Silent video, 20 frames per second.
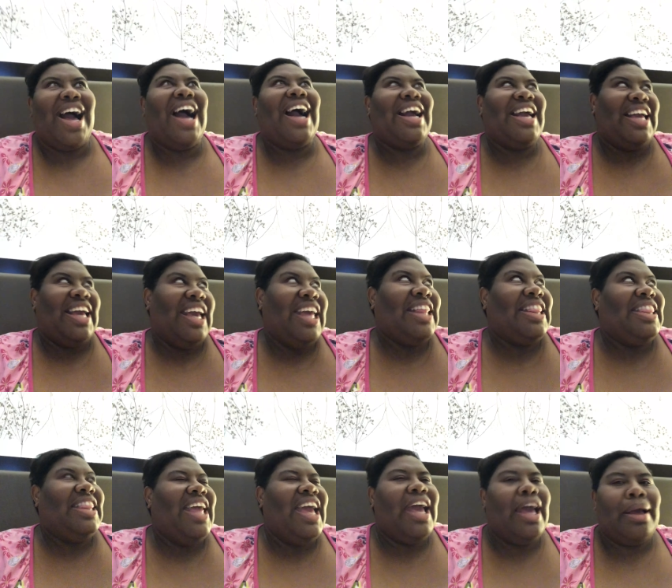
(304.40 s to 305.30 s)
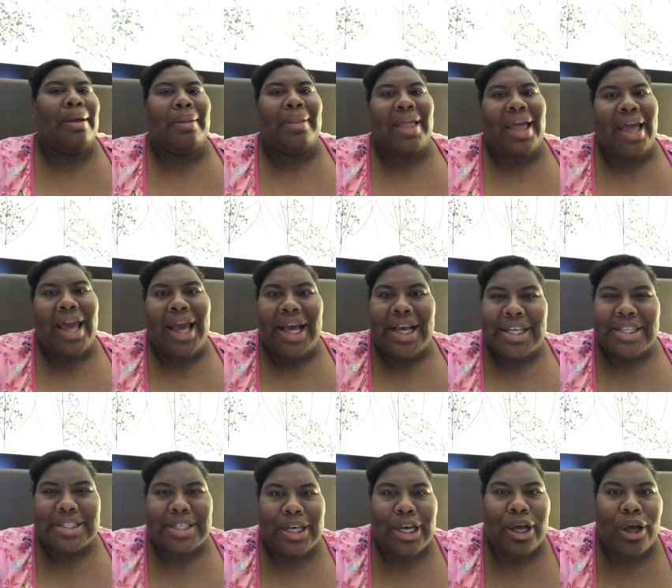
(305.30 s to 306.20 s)
I get that, like,
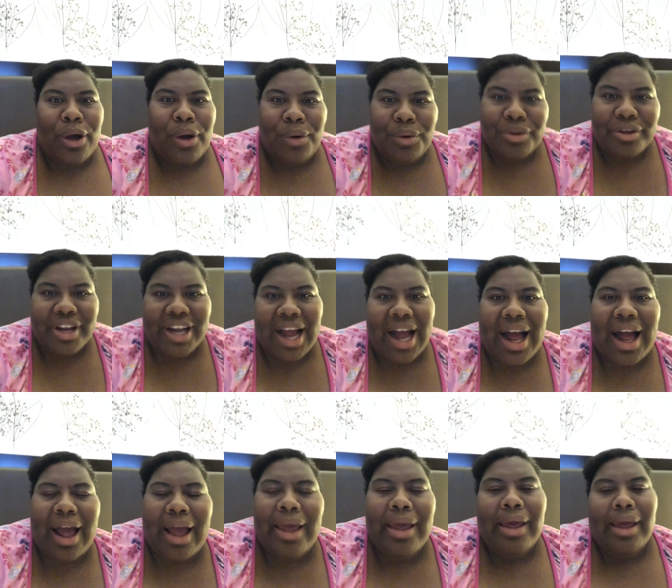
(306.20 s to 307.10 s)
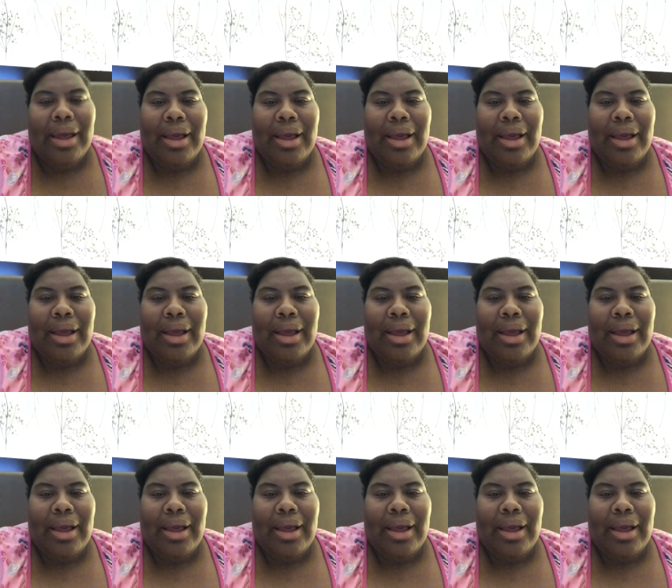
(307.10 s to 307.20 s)
as an older guy,